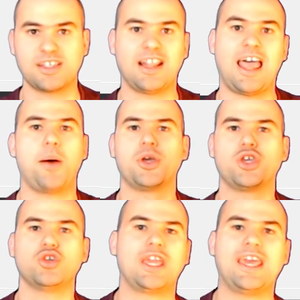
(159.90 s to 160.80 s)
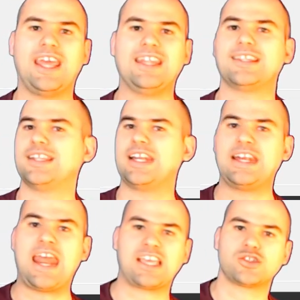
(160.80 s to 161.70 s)
allowing you to get into the
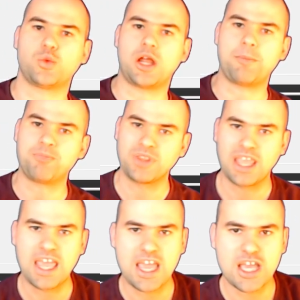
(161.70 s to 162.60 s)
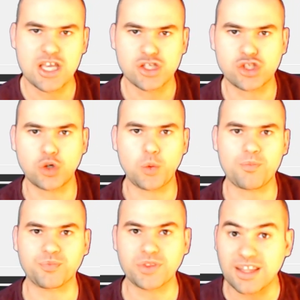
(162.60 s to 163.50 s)
next one. So
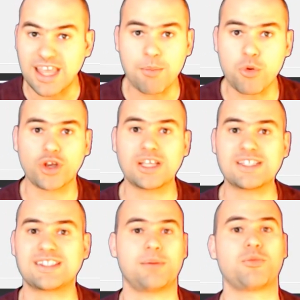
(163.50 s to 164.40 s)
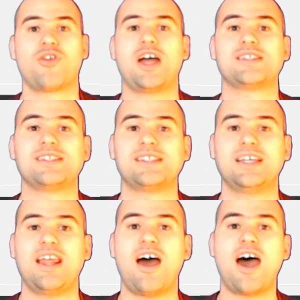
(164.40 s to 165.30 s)
that more or less summarizes
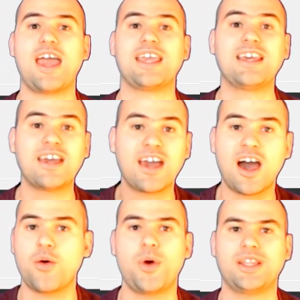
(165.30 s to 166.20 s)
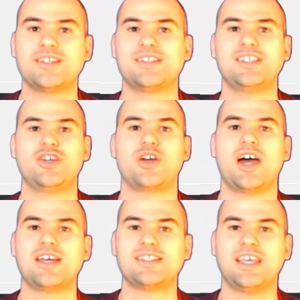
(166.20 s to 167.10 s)
it. I can't wait to see you
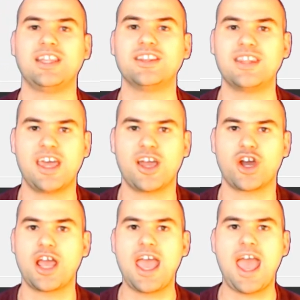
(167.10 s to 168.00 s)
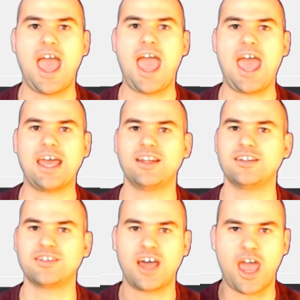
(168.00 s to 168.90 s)
guys in there,
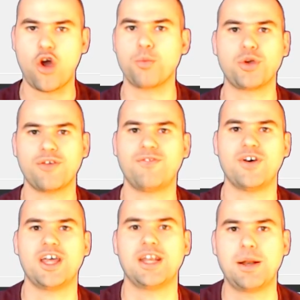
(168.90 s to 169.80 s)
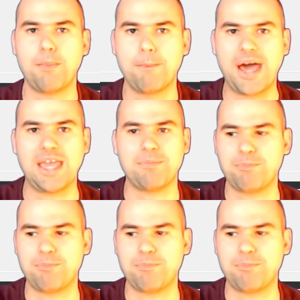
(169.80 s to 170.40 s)
and I hope you have fun. Bye.